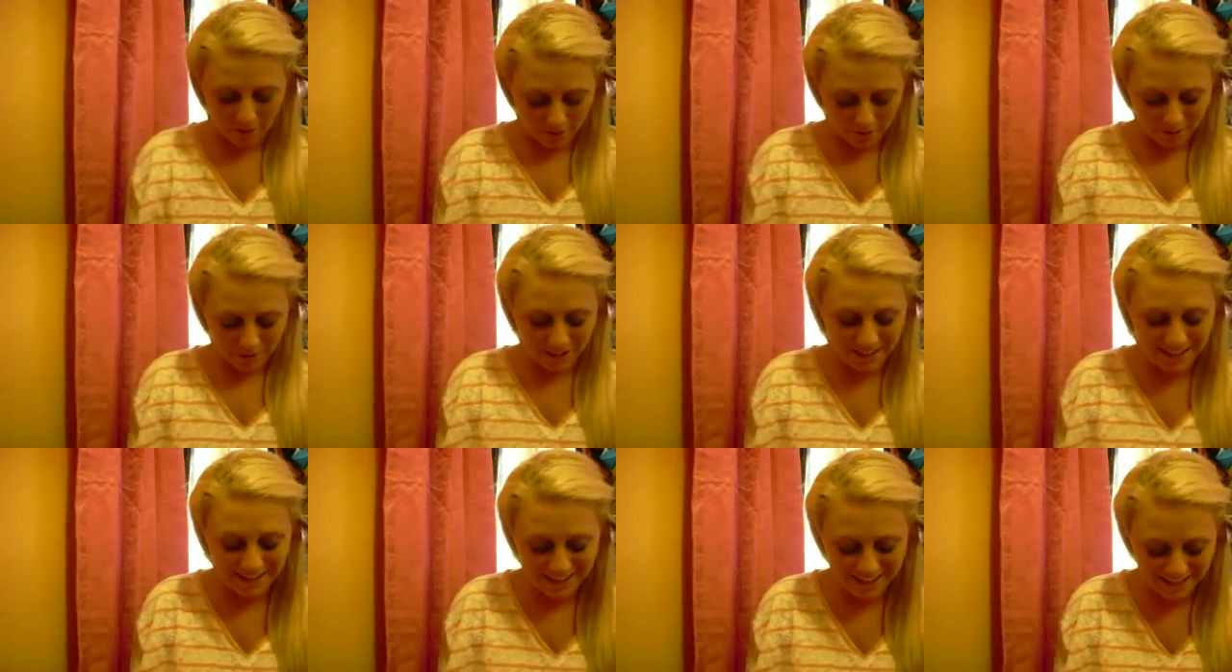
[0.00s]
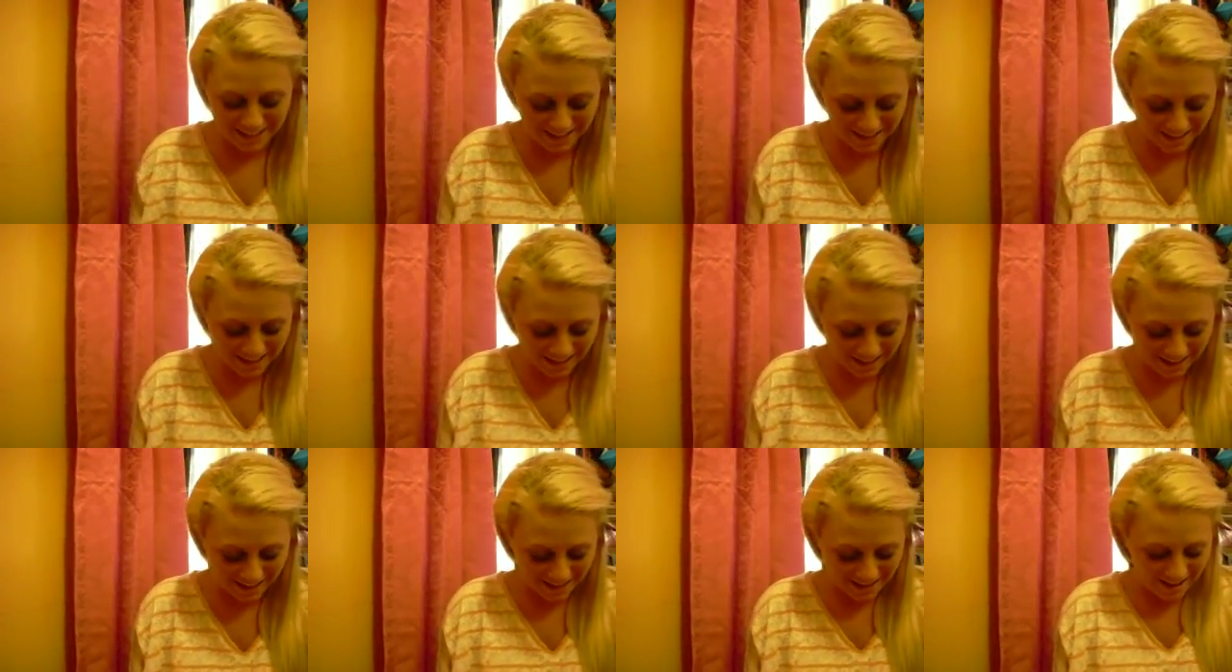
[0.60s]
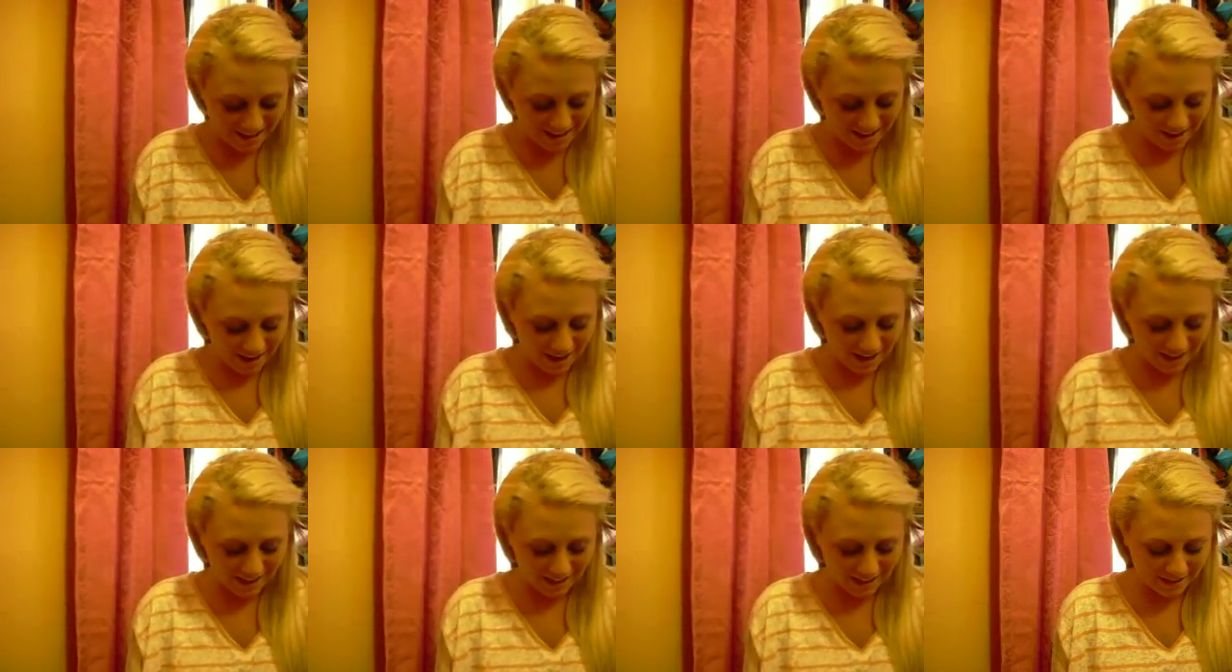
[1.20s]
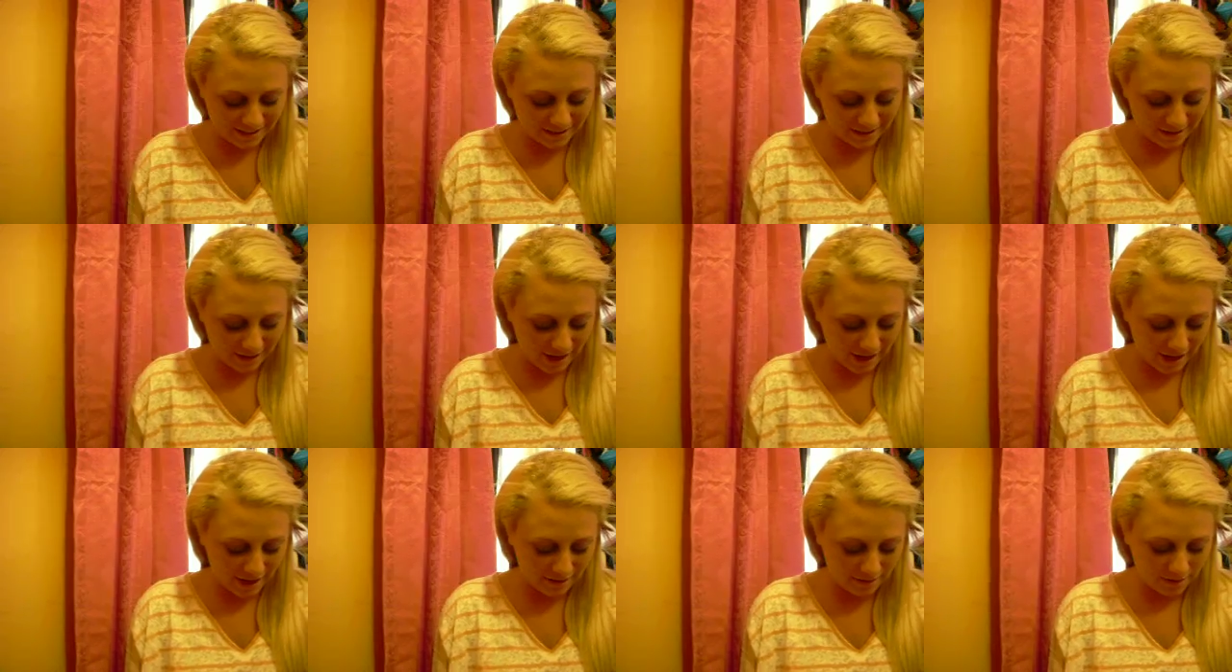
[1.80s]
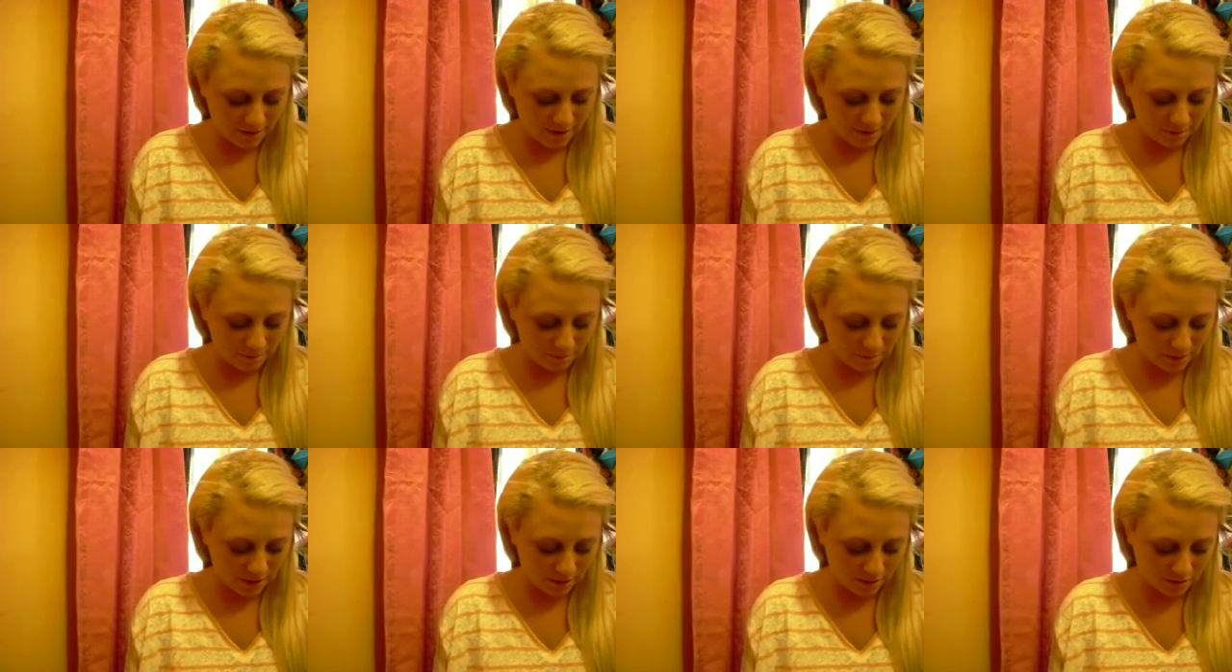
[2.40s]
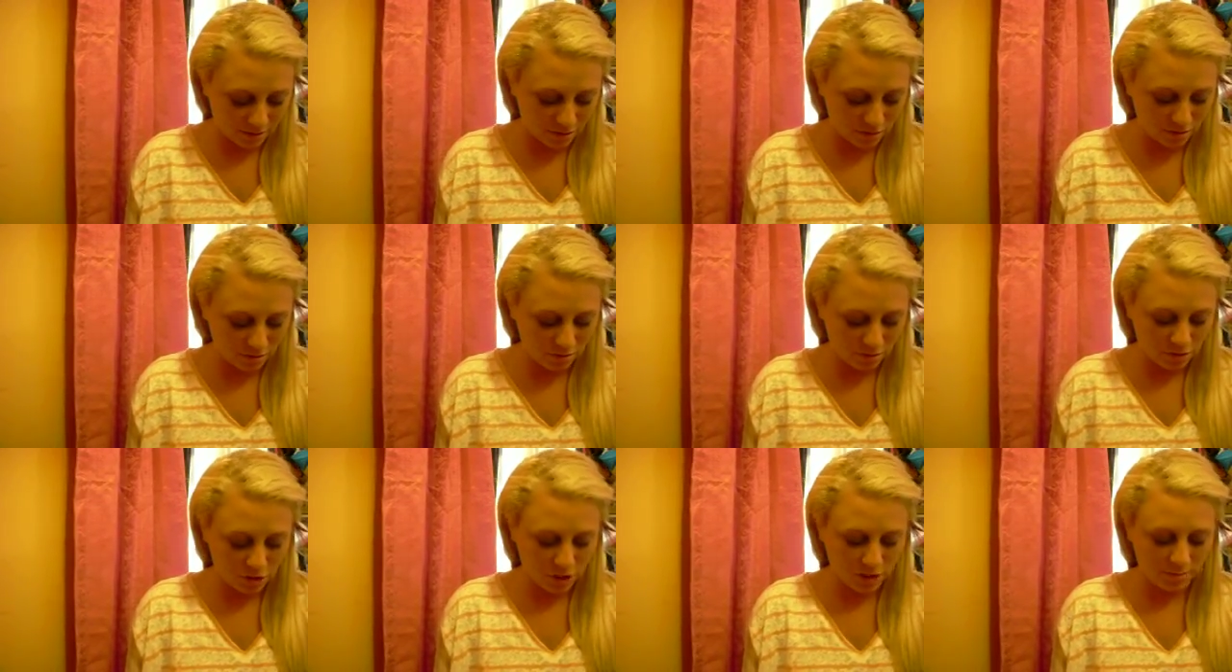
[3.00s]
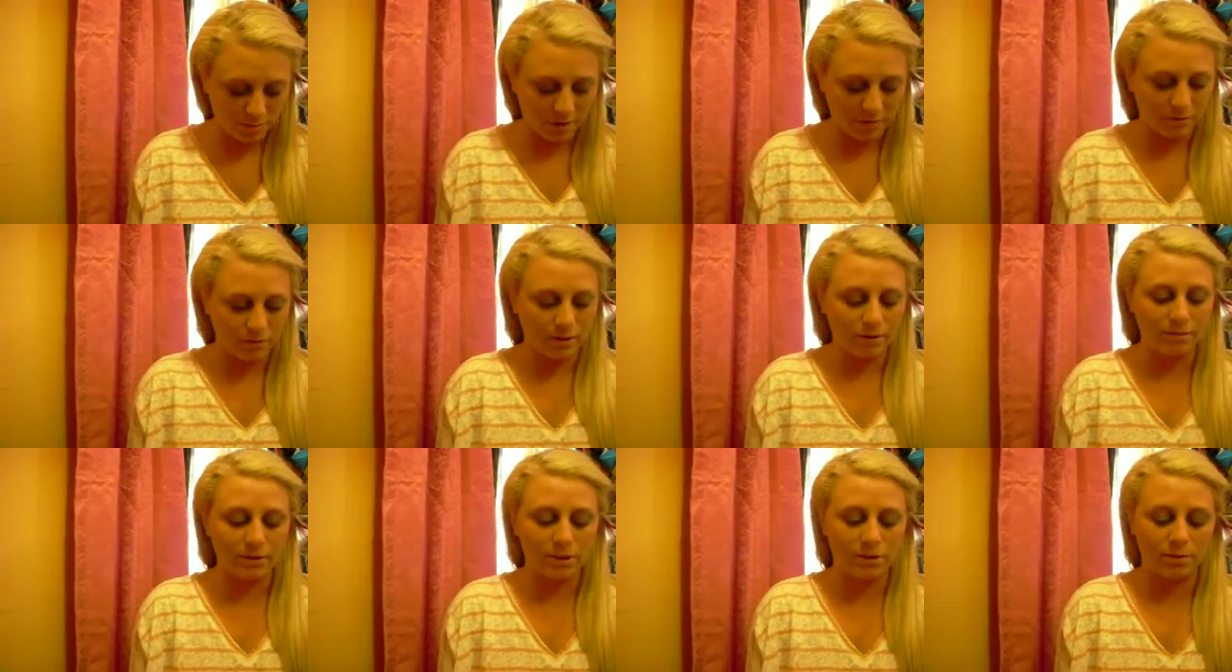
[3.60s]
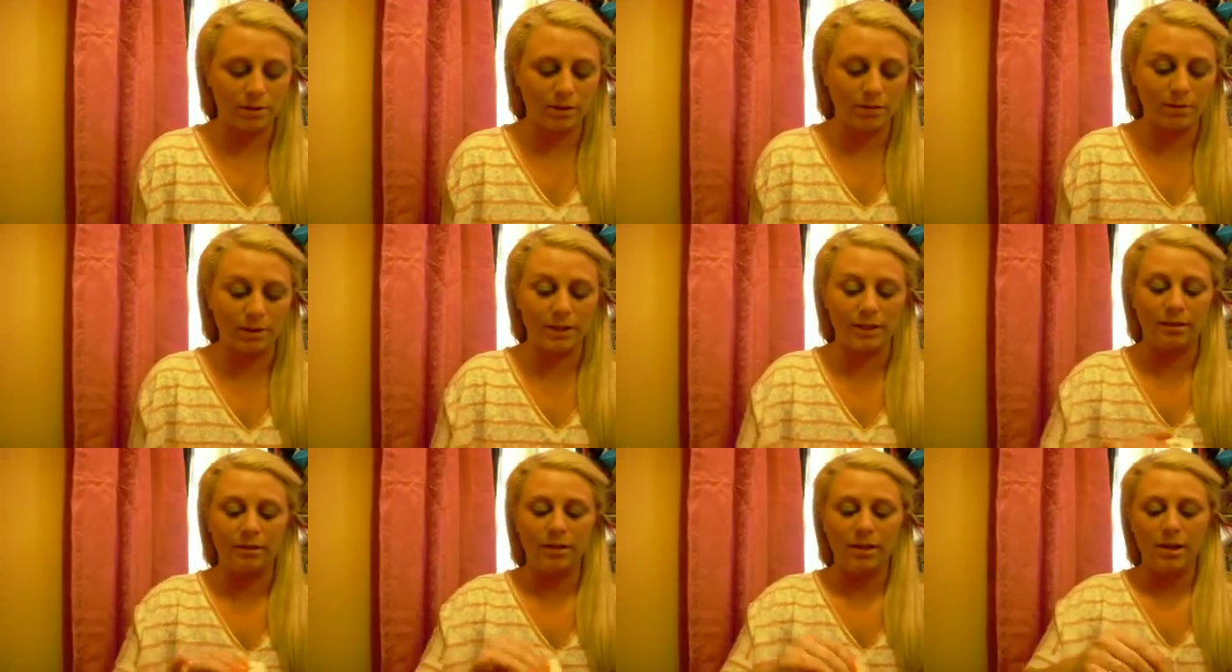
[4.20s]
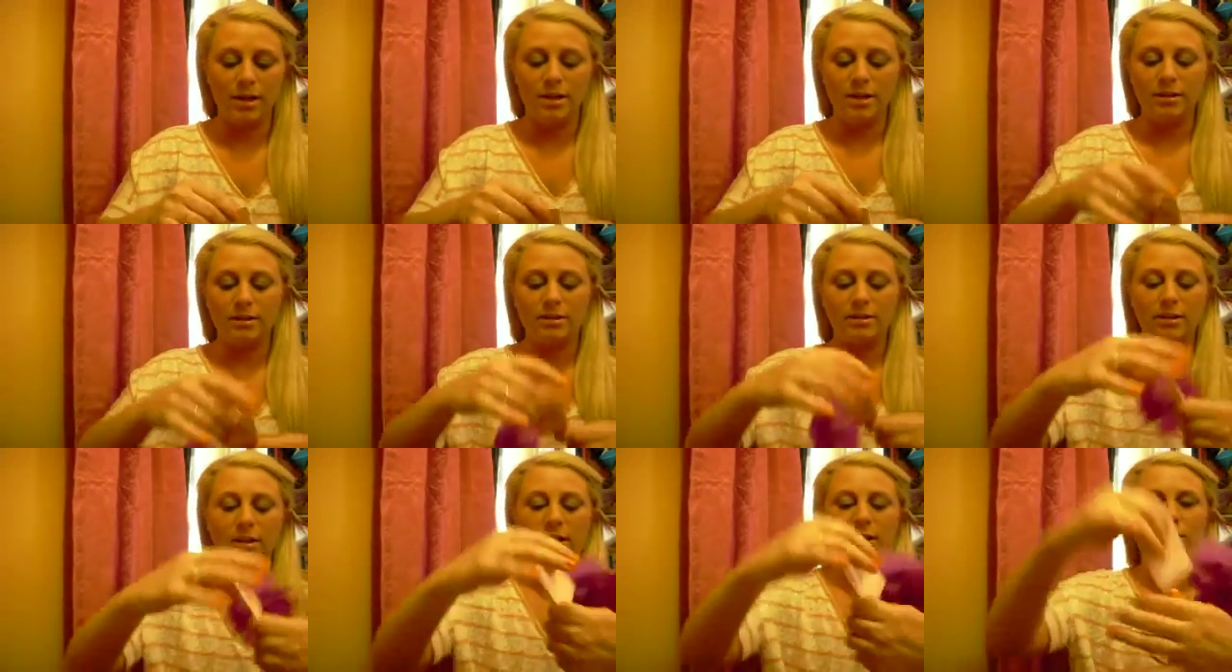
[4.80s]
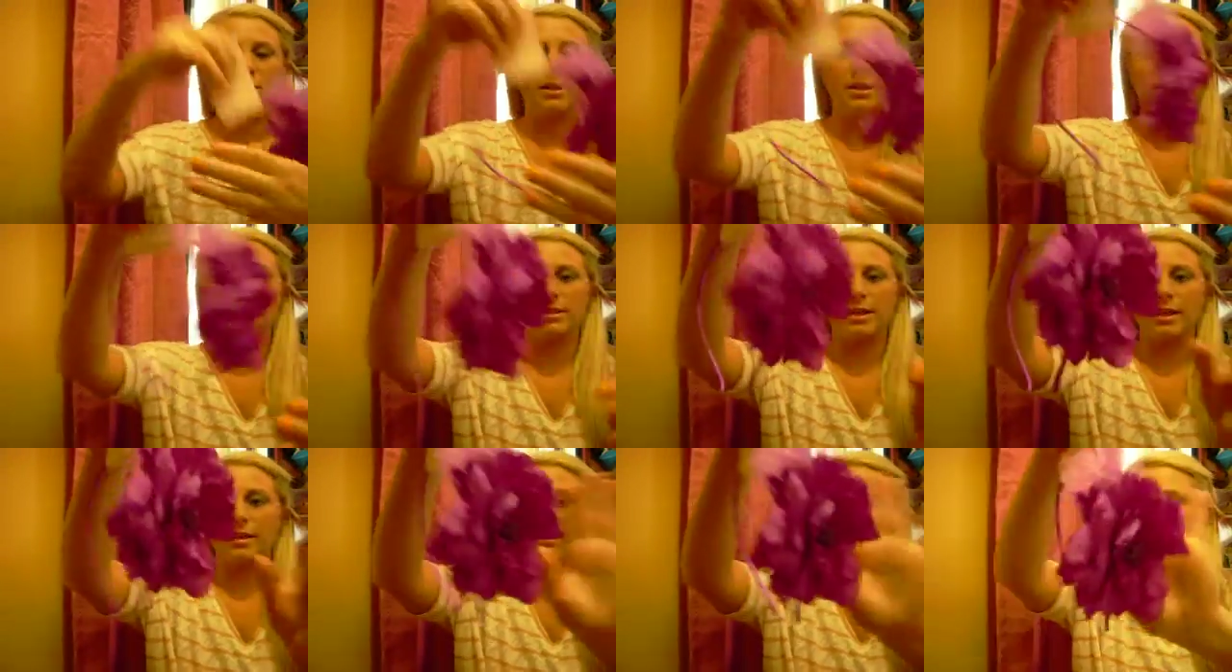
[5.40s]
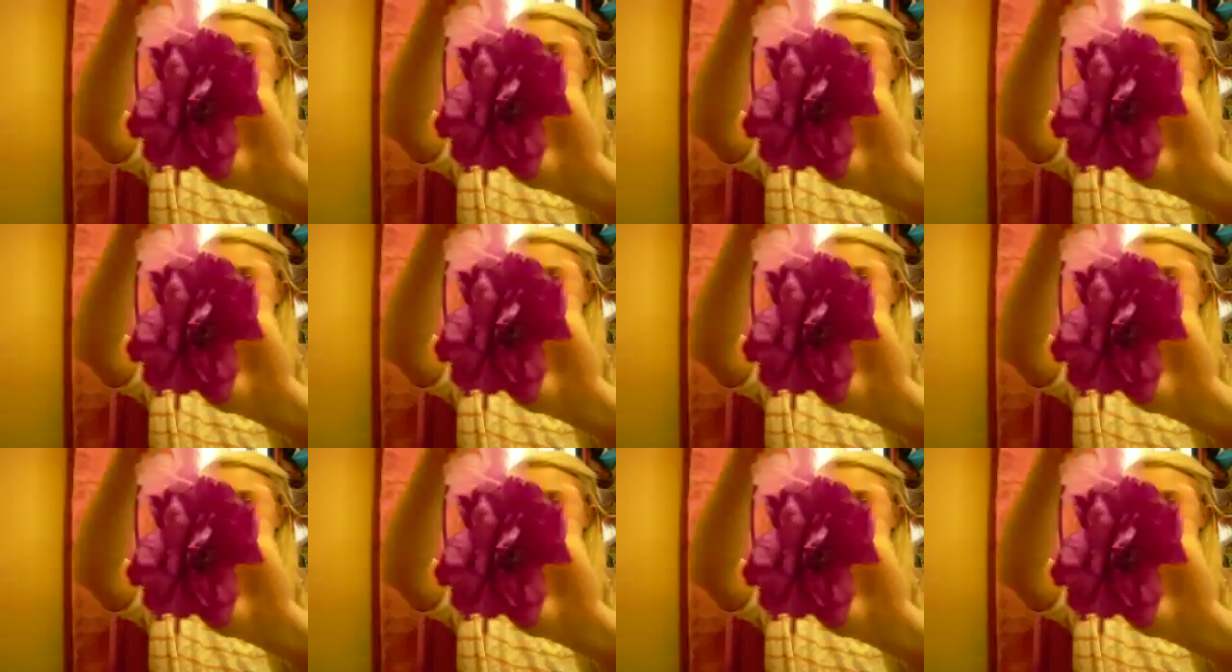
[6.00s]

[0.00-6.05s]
I got a lot, and because they're so cheap at Forever 21, they're like only a dollar